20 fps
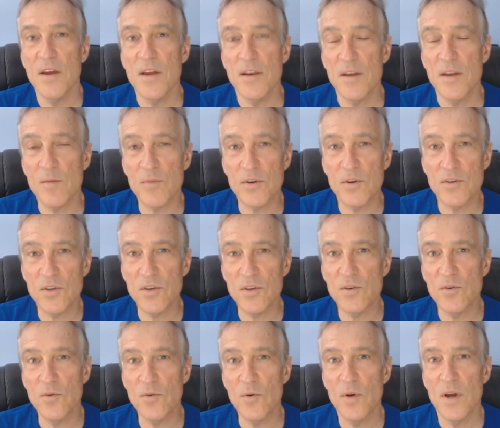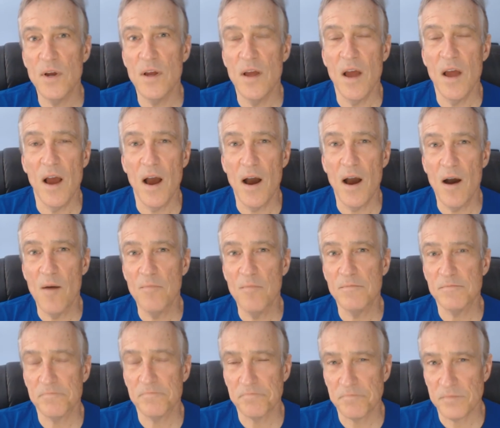Number two, um,
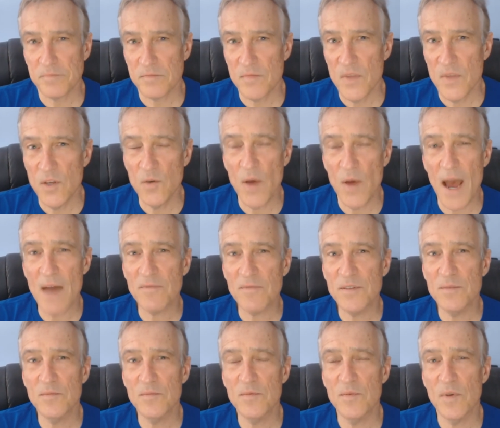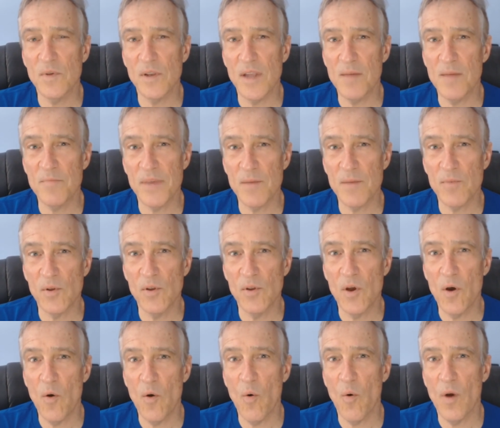you have to let people
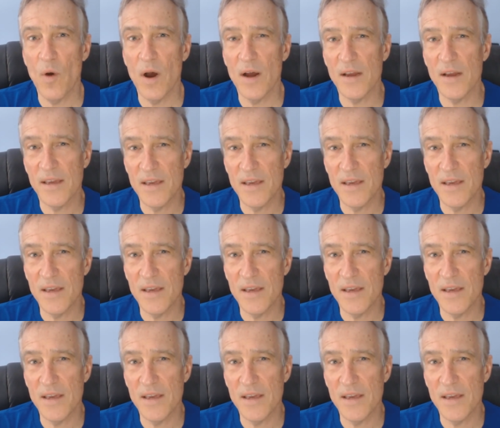know uh,